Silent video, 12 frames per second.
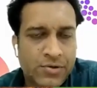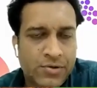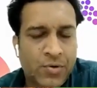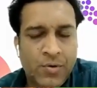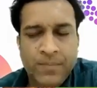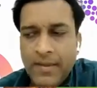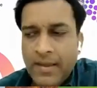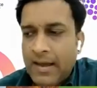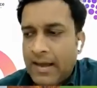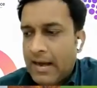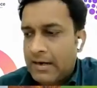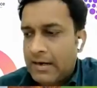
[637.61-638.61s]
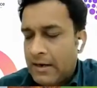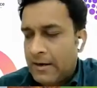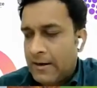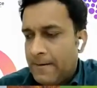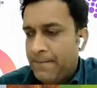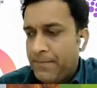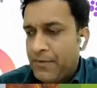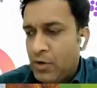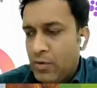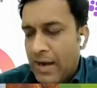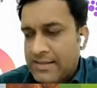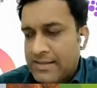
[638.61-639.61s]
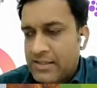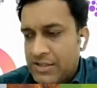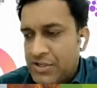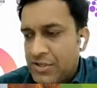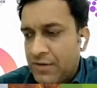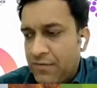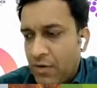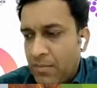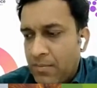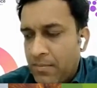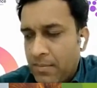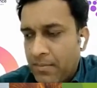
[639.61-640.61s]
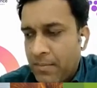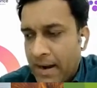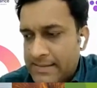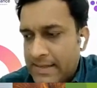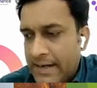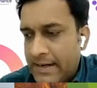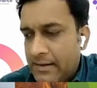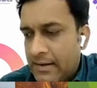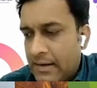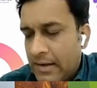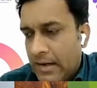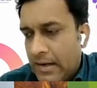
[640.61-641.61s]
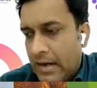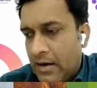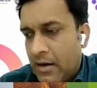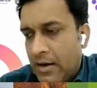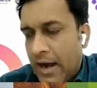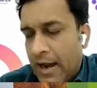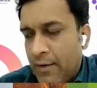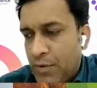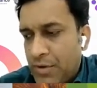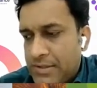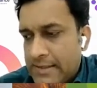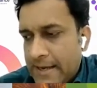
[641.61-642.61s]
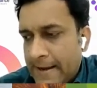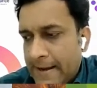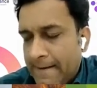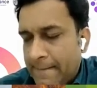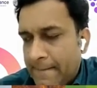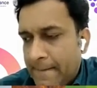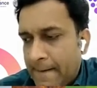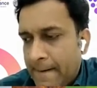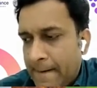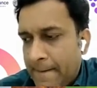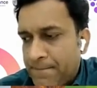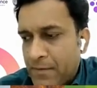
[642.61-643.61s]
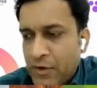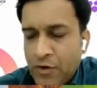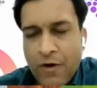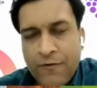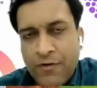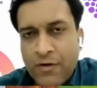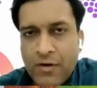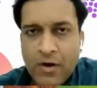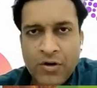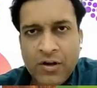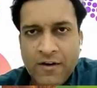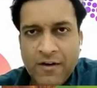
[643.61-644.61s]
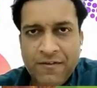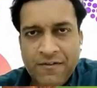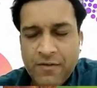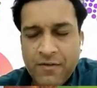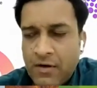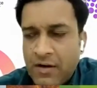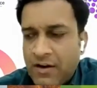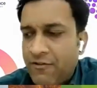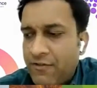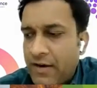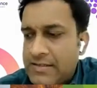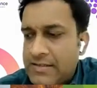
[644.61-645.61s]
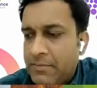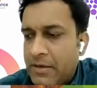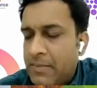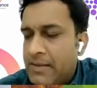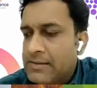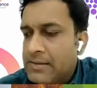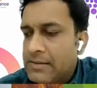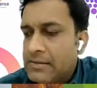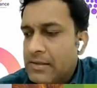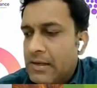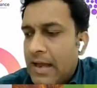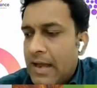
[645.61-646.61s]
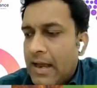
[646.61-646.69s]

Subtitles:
So, as a suggestion from my side, I would say, on a rough estimate basis,